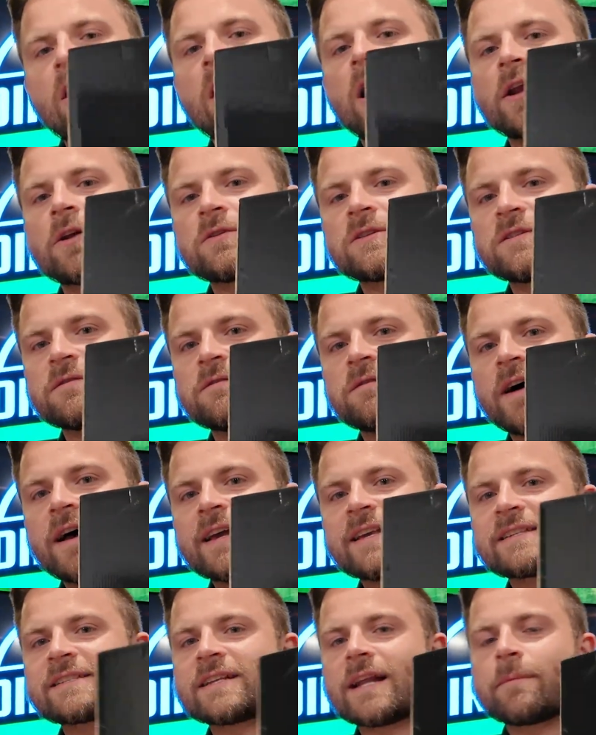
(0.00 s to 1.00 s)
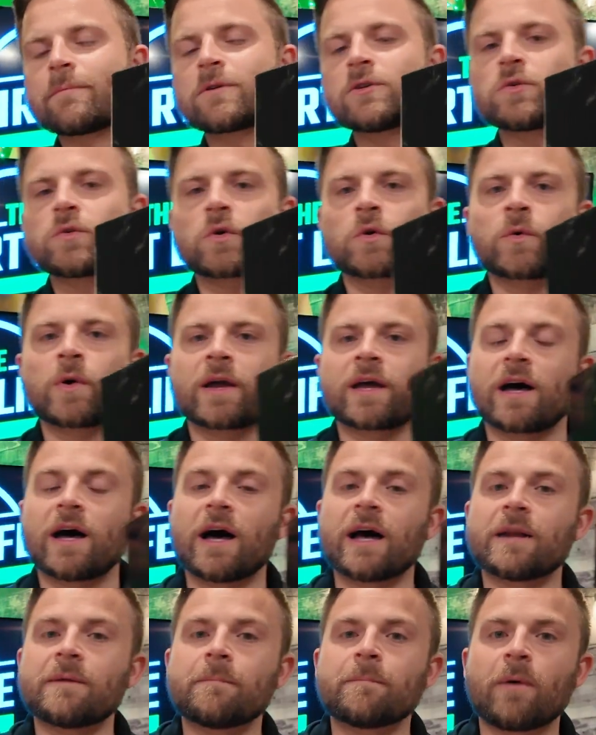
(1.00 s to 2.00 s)
OtO device. And I'm gonna do a quick
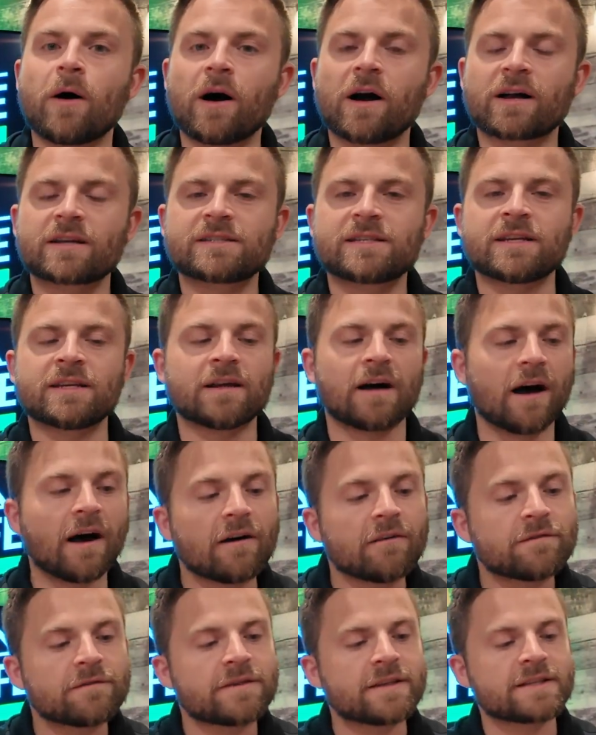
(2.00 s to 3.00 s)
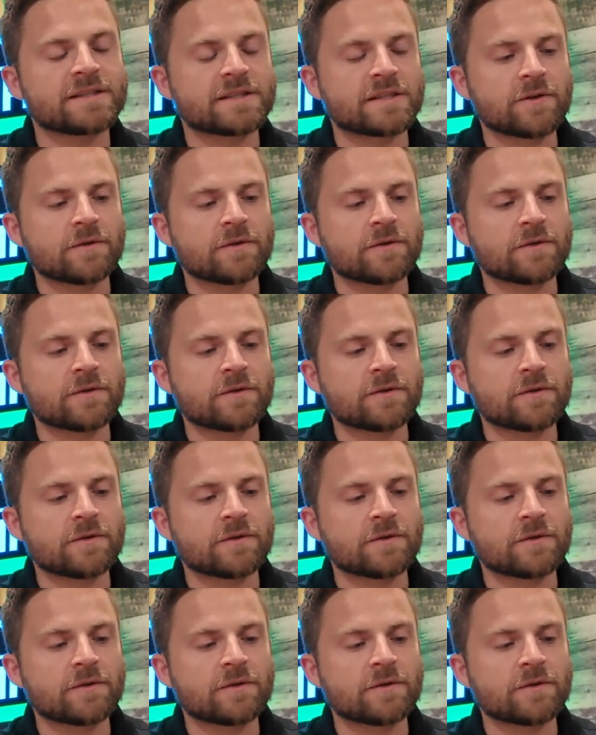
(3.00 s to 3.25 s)
unboxing of this